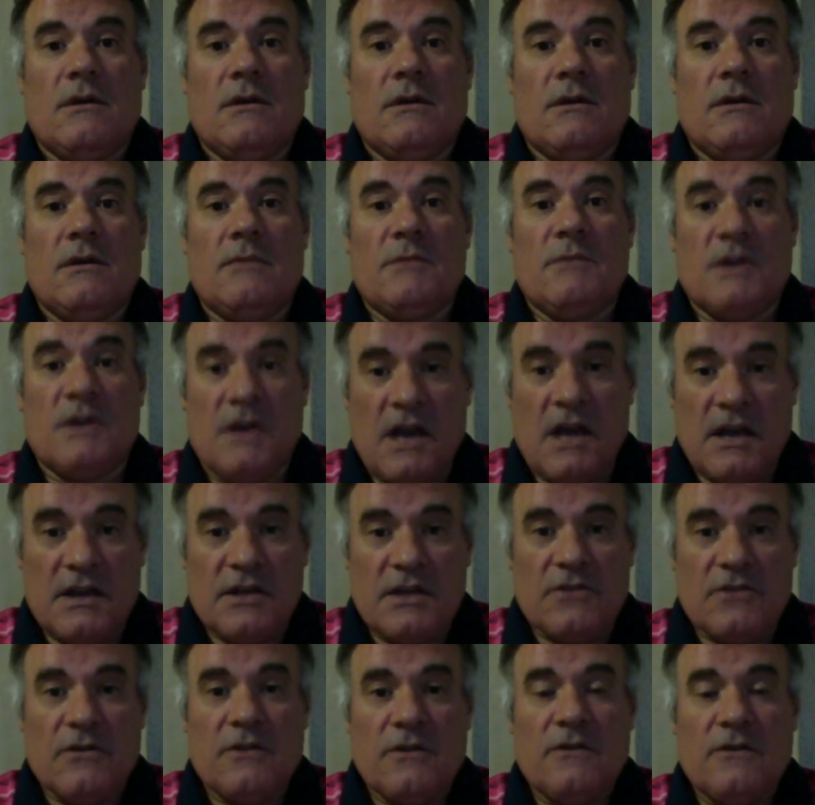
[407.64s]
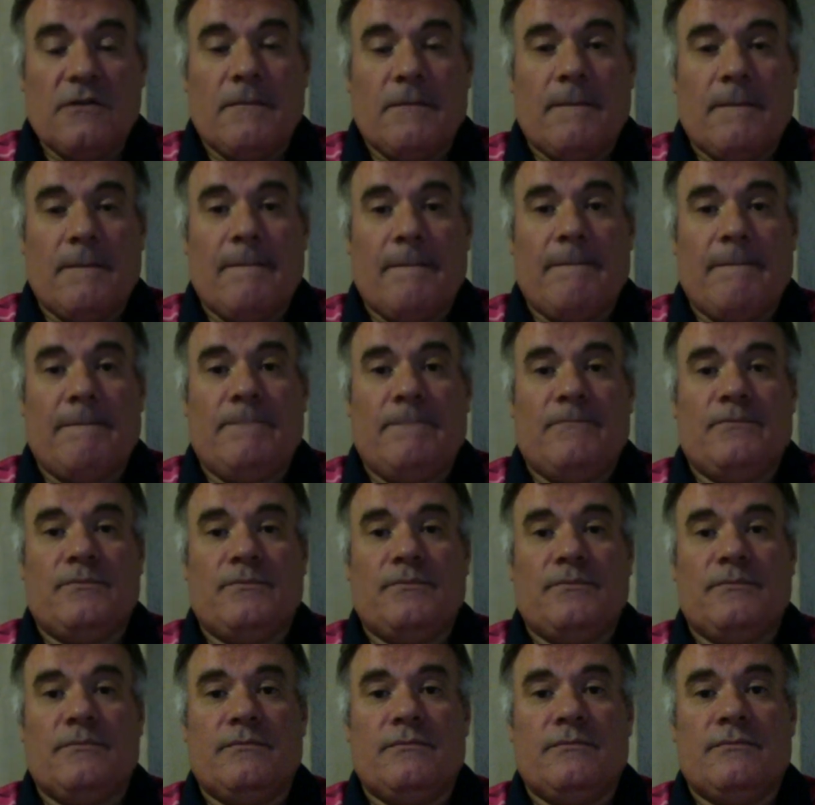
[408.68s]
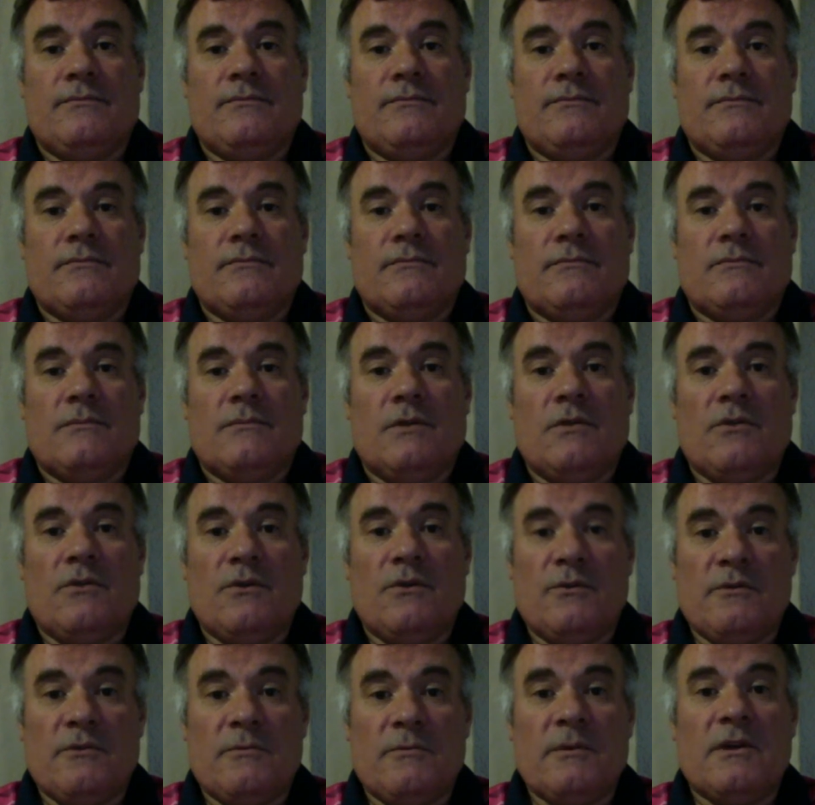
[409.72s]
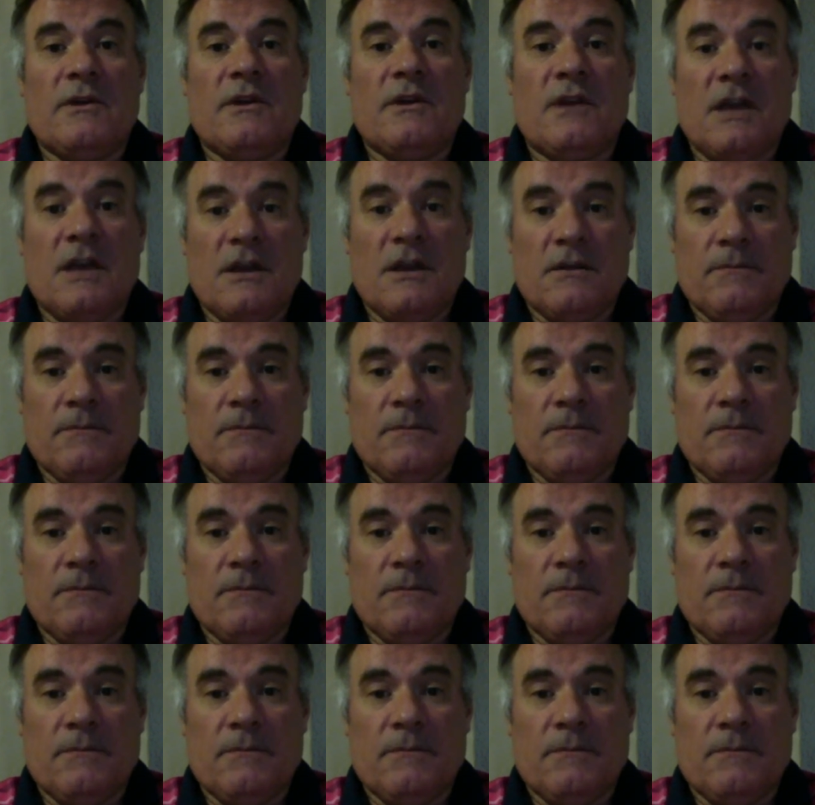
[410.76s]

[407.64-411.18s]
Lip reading: and be kind to each other. Until we speak again,